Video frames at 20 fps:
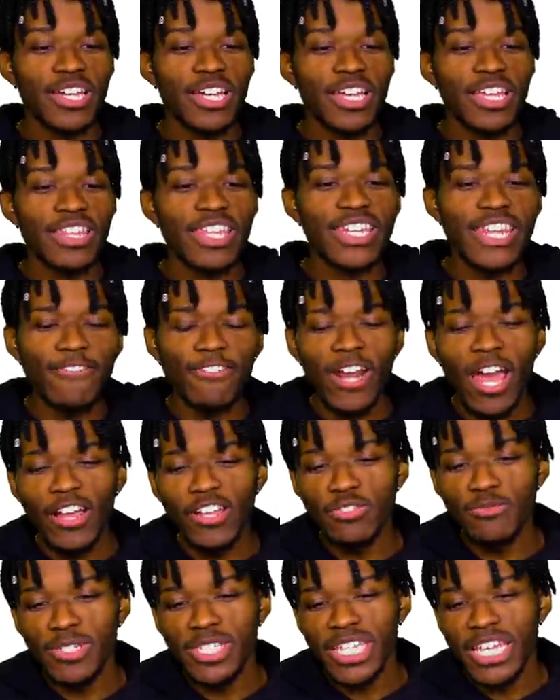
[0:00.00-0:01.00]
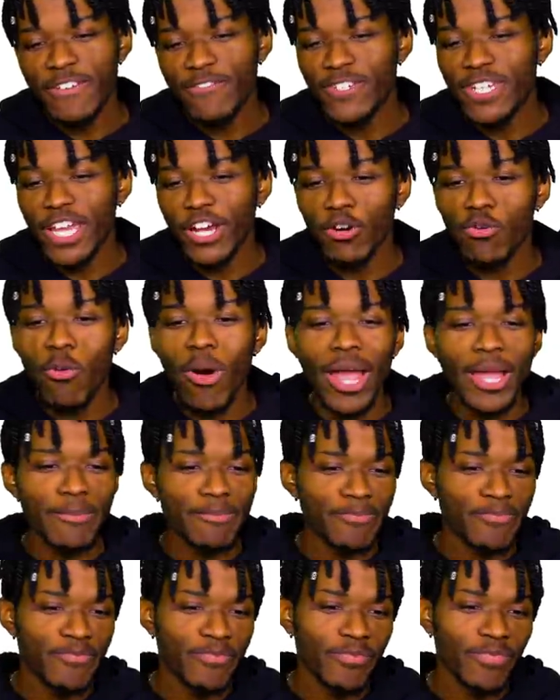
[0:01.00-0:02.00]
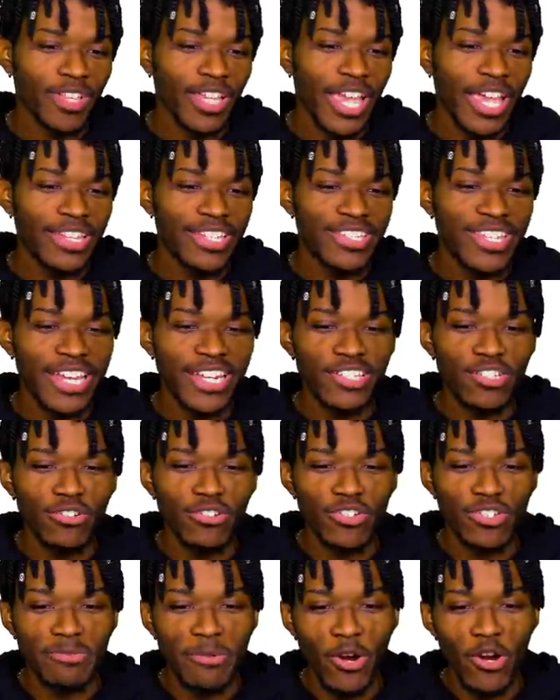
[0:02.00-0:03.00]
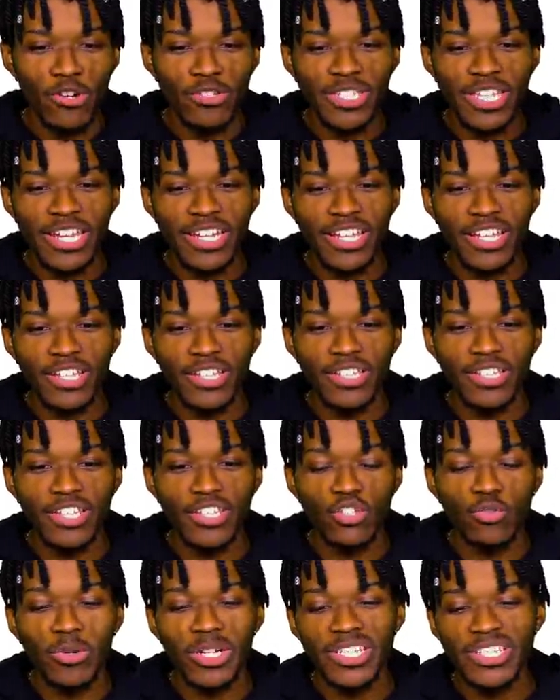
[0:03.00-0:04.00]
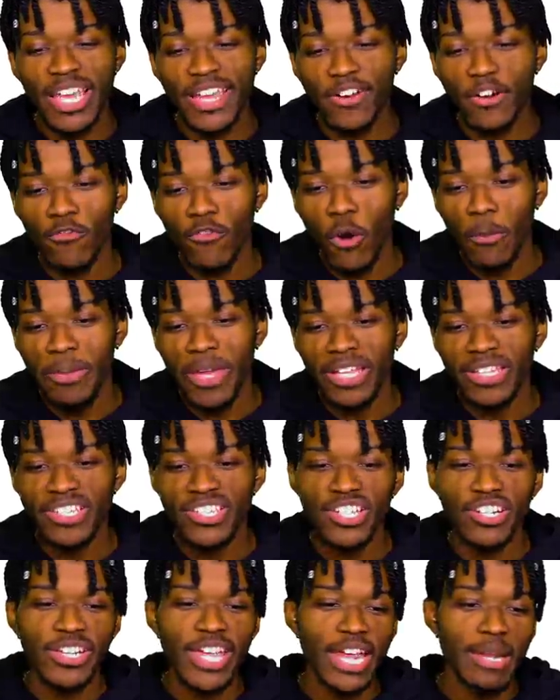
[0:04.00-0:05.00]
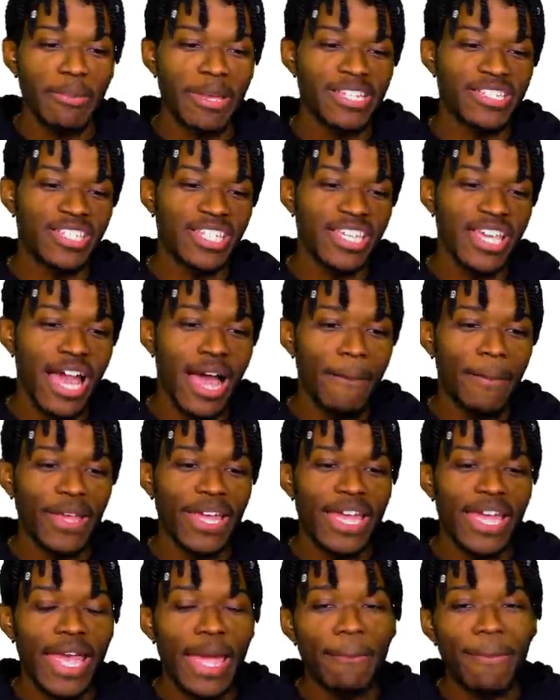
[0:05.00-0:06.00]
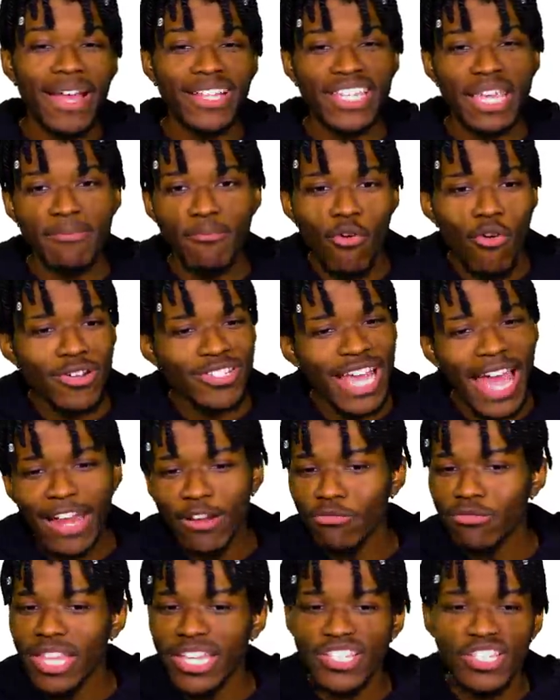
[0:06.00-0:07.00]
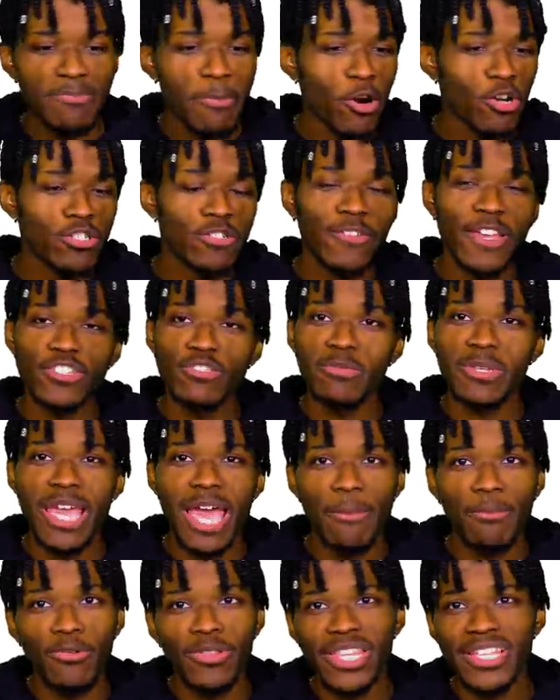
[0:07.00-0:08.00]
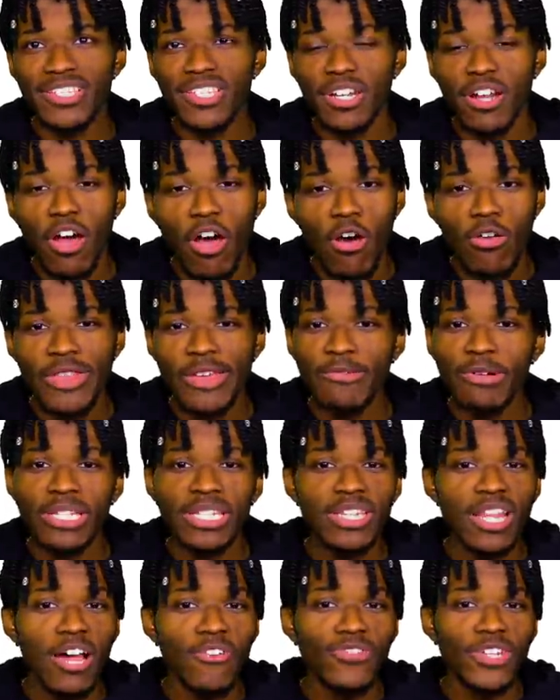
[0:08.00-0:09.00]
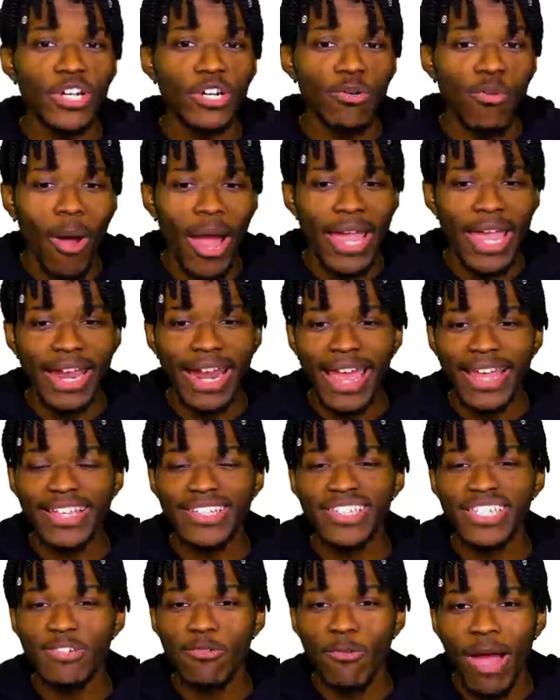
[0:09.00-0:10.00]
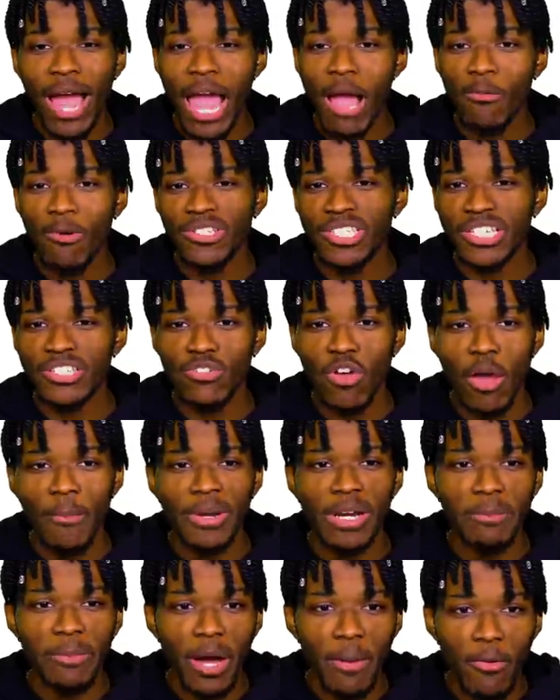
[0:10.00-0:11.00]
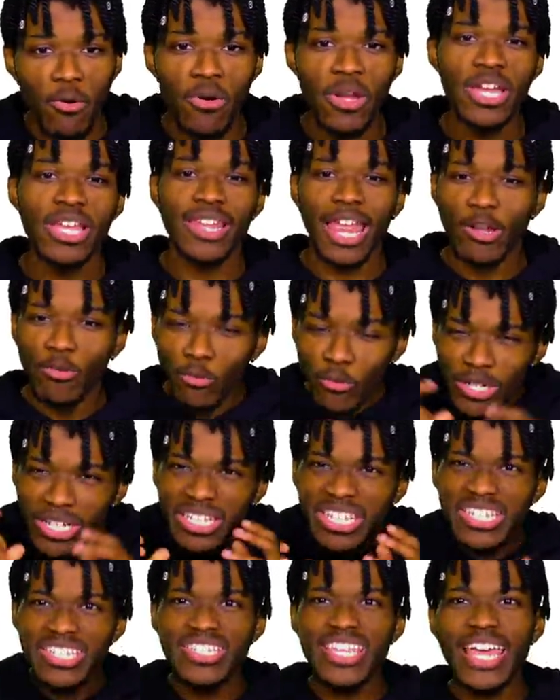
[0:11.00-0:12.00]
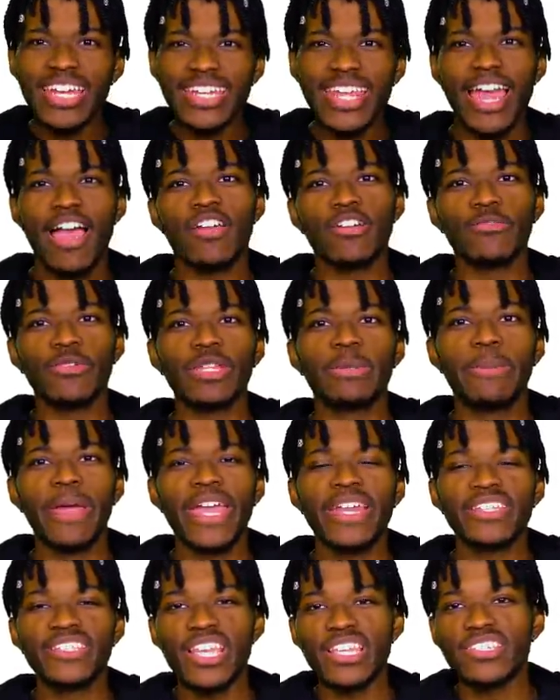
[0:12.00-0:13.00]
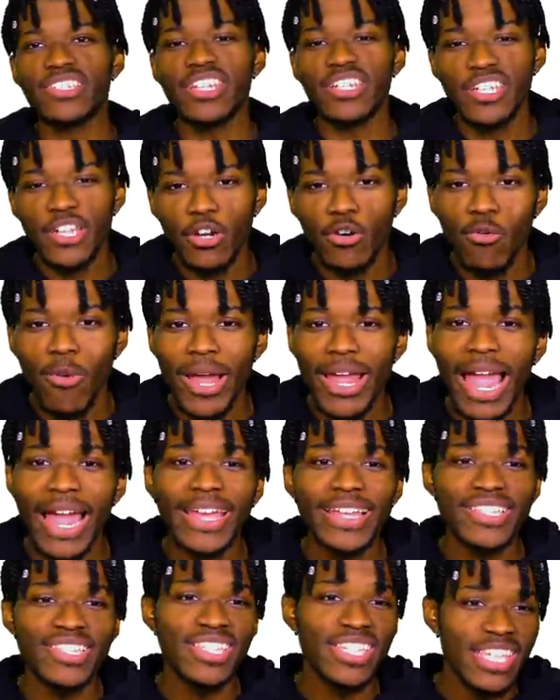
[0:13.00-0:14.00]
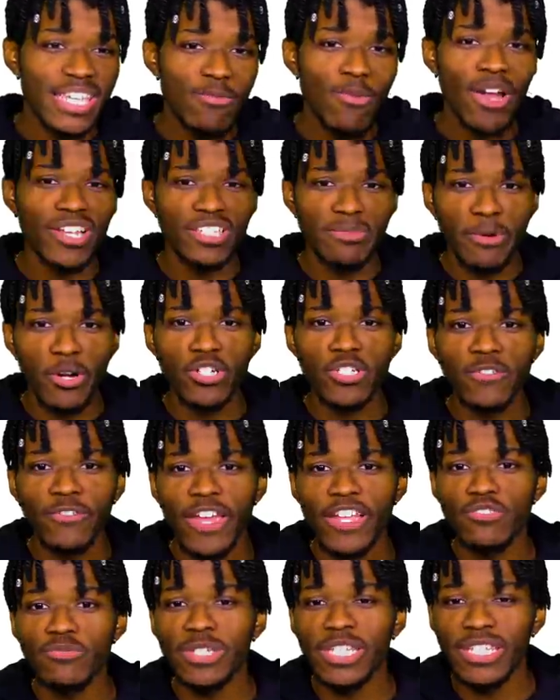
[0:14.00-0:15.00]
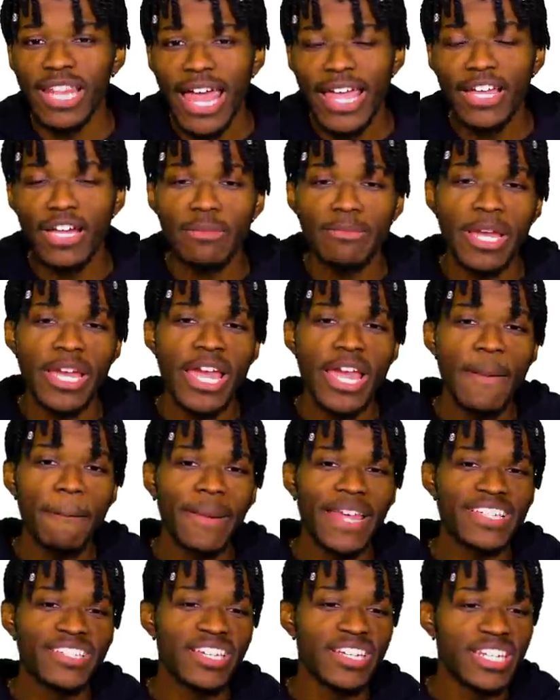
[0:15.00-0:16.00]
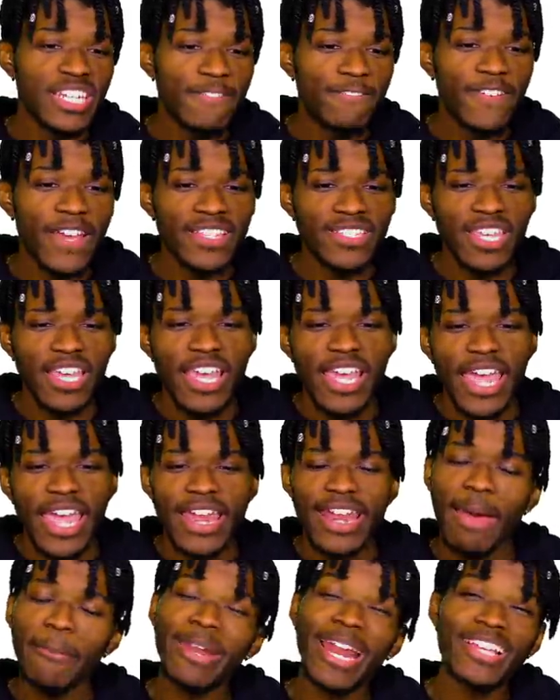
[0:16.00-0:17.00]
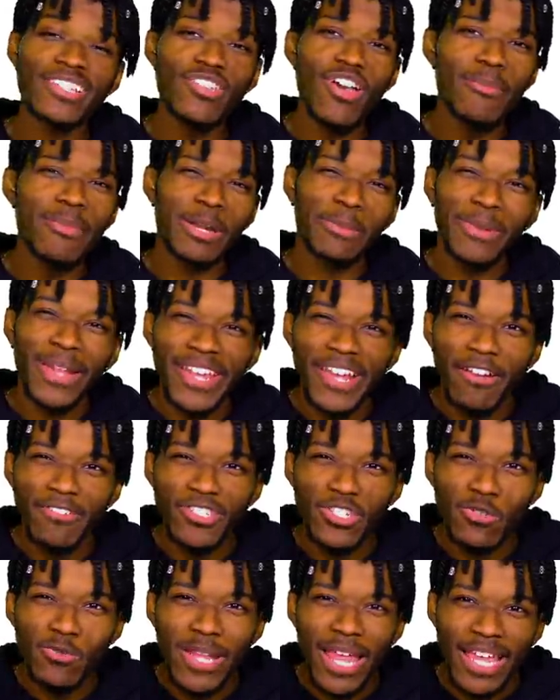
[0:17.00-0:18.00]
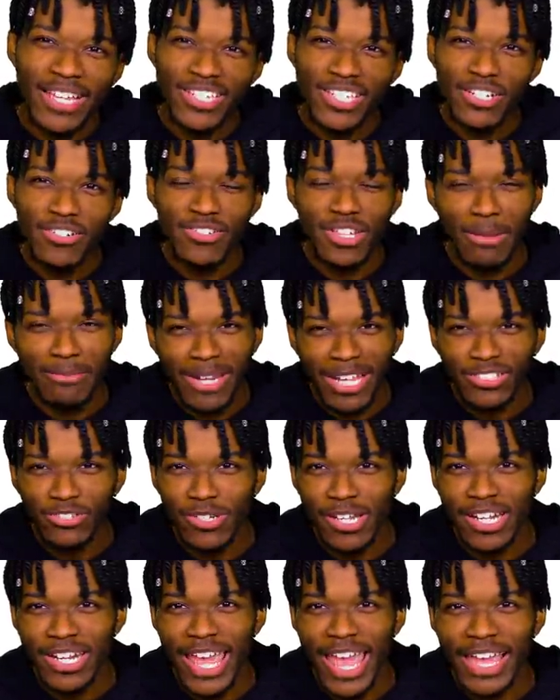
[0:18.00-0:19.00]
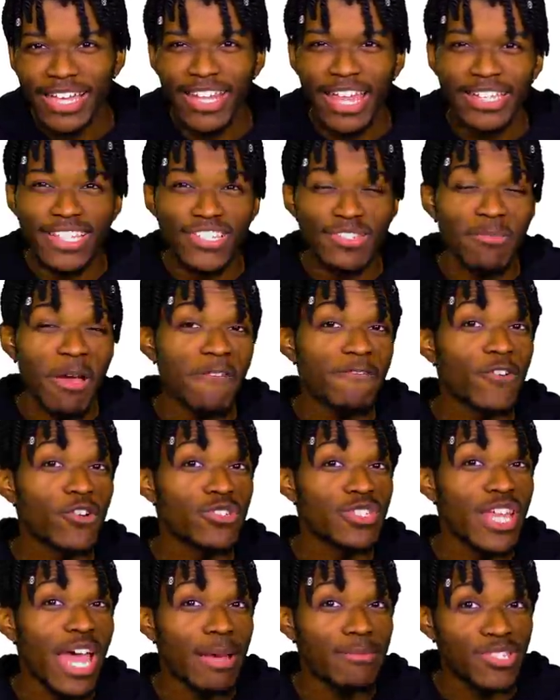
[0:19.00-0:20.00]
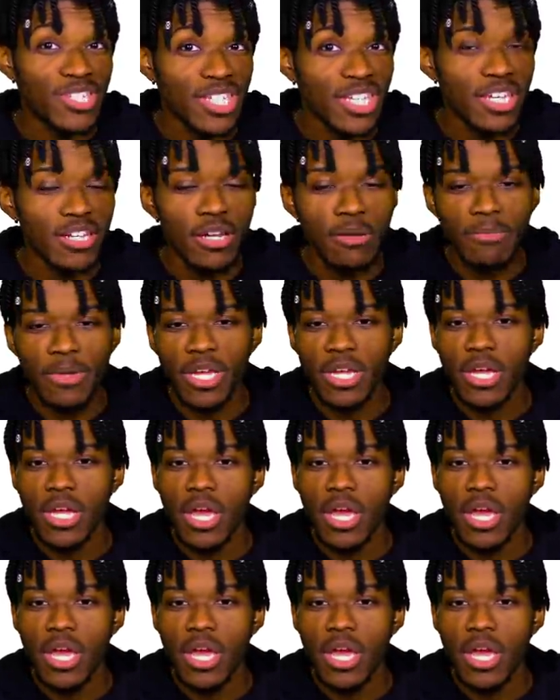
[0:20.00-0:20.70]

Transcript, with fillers: The Denver Nuggets received Derrick White and the San Antonio Spurs get a the 22nd overall pick this year, Keita Diop and Monte Morris. I don't think Spurs fans will be happy with this at all. They really love Derrick White, and I can see why. Once I saw him in the bubble, like really sat down and really paid attention to Derrick White, I can see why Spurs fans really like him. plays good defense. And I mean, I saw him in the playoffs too last year, so I'm not trying to act like this is my first time seeing him.